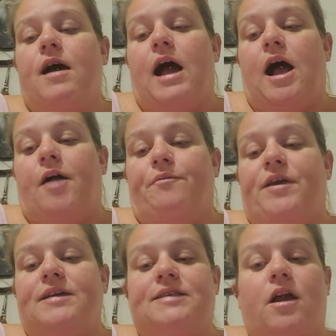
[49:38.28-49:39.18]
um,
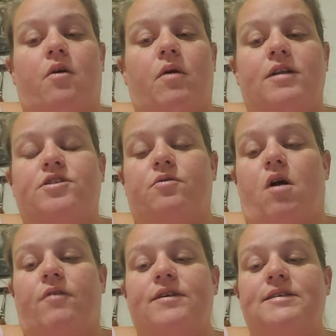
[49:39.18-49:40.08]
because they all want to do
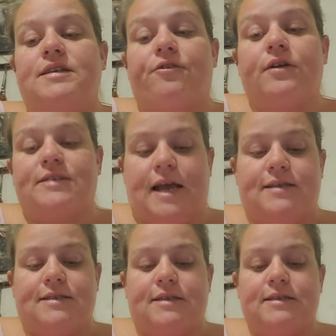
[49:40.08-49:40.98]
all these different
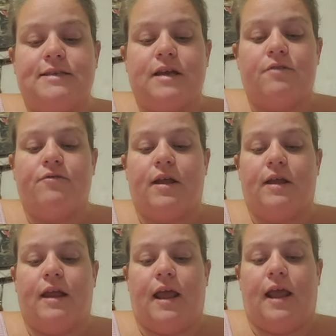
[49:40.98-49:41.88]
tests and stuff
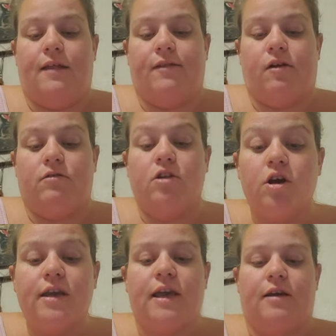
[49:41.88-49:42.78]
and, and they're
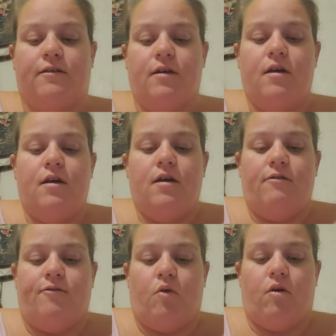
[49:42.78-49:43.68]
looking
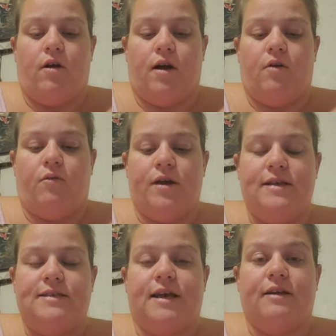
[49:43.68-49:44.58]
for a
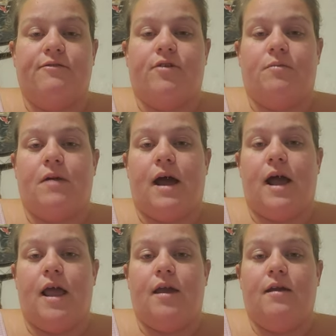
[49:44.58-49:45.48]
reason for
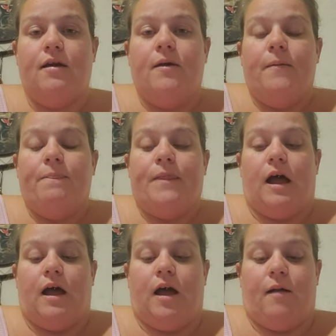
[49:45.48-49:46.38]
my
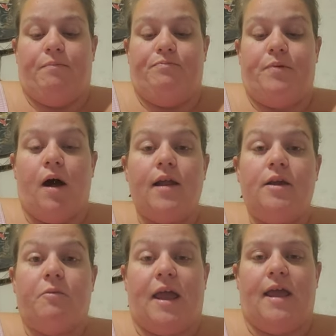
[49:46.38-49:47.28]
um,
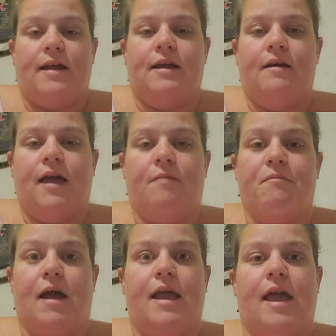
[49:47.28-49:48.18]
body weight and
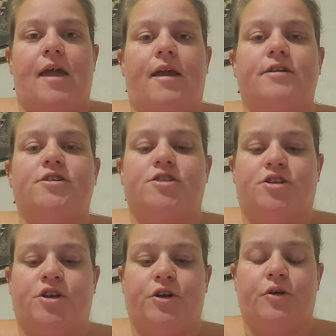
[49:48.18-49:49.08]
my age
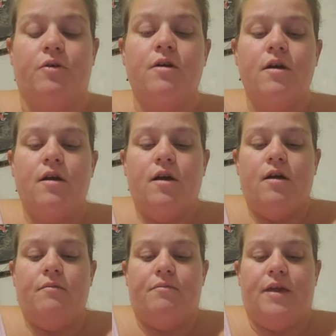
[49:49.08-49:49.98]
to
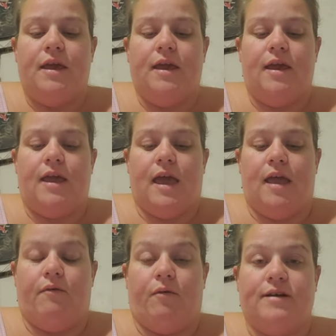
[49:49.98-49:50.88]
be
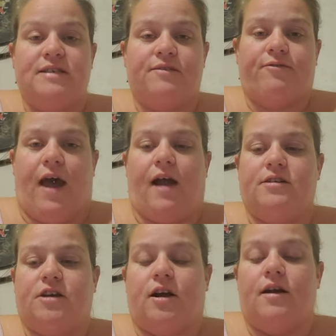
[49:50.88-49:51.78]
a risk
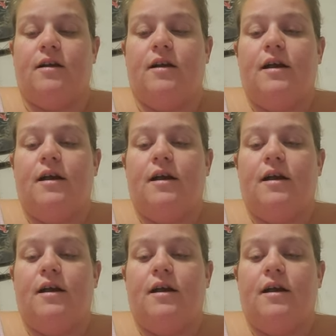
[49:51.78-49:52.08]
factor.